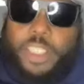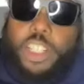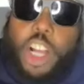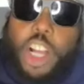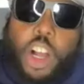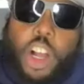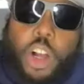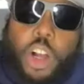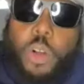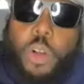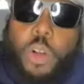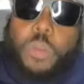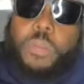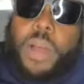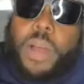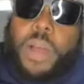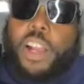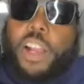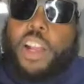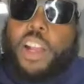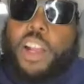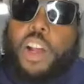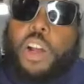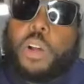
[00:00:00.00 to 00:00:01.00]
goal. My
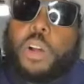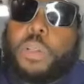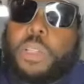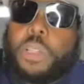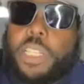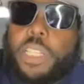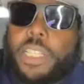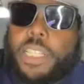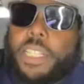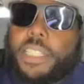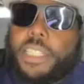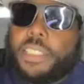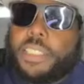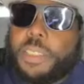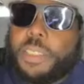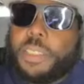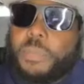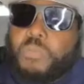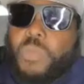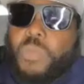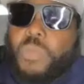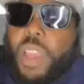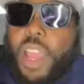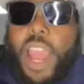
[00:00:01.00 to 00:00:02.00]
goal is
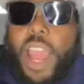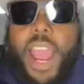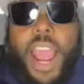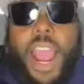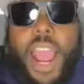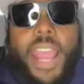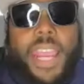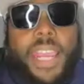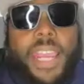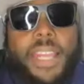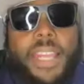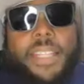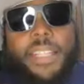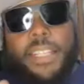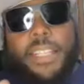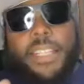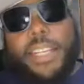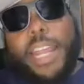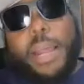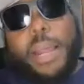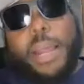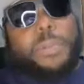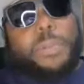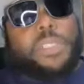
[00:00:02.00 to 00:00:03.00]

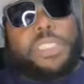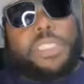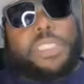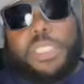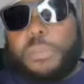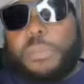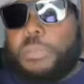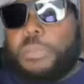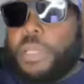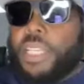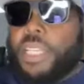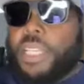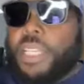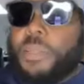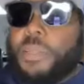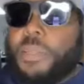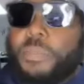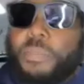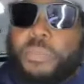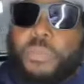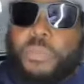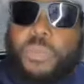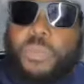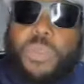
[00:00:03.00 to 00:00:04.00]
Indianapolis should be
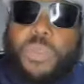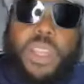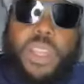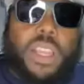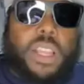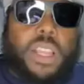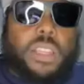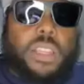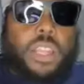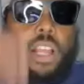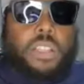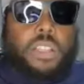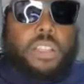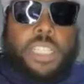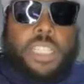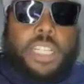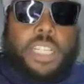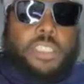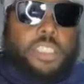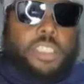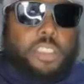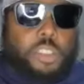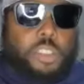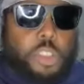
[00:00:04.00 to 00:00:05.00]
Los
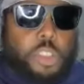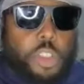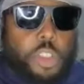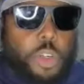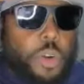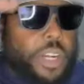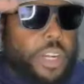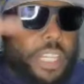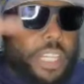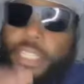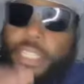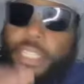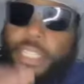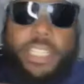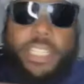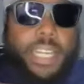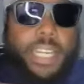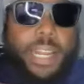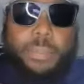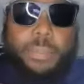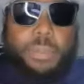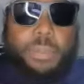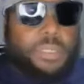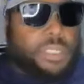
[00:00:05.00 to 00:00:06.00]
Angeles, New York,
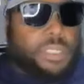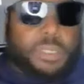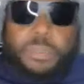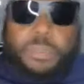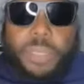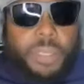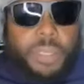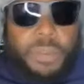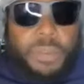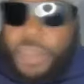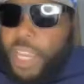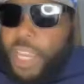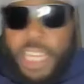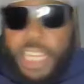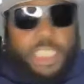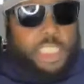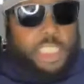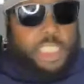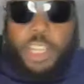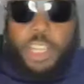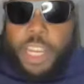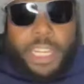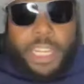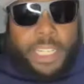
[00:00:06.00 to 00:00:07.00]
Indianapolis to me. It
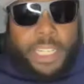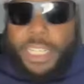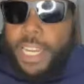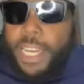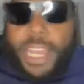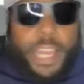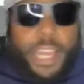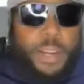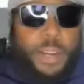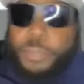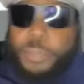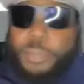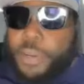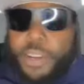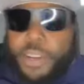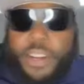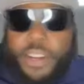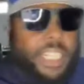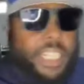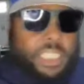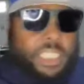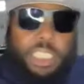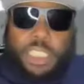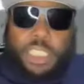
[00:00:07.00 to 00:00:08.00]
should Indiana
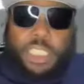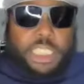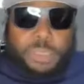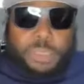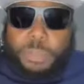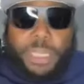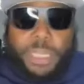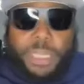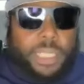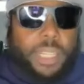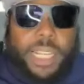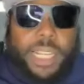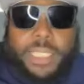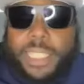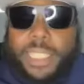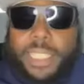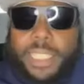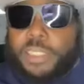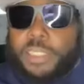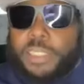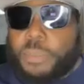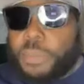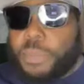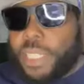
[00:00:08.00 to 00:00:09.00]
period. It should just be like
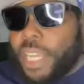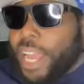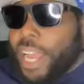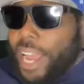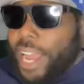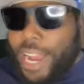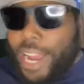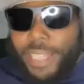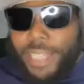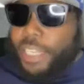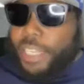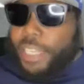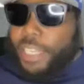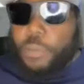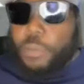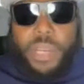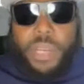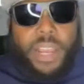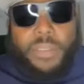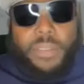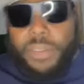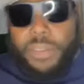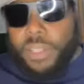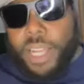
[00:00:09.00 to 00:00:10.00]
that to me. I think we
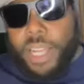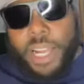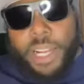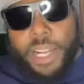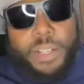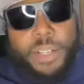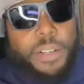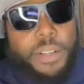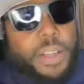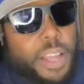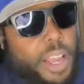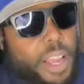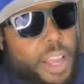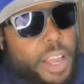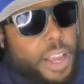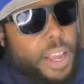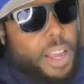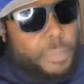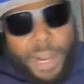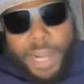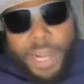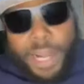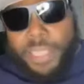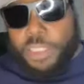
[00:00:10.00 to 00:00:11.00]
have a lot of
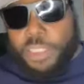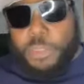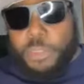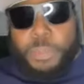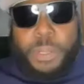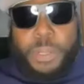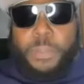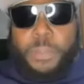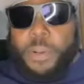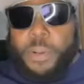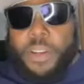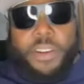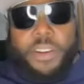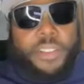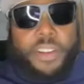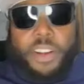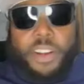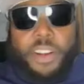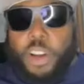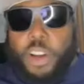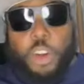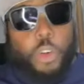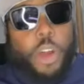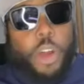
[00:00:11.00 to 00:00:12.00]
positive people here that
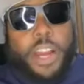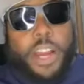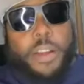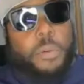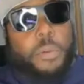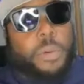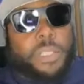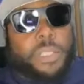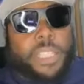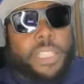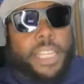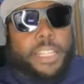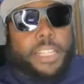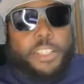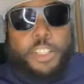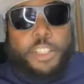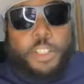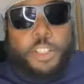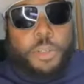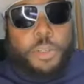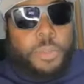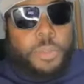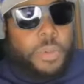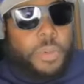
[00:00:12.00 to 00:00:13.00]
are great at what they
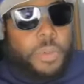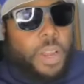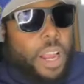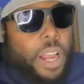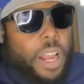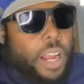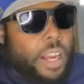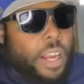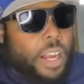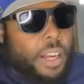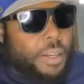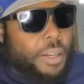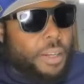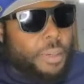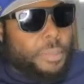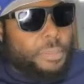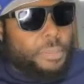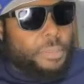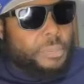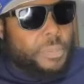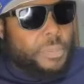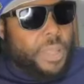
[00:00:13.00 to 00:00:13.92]
do. Um,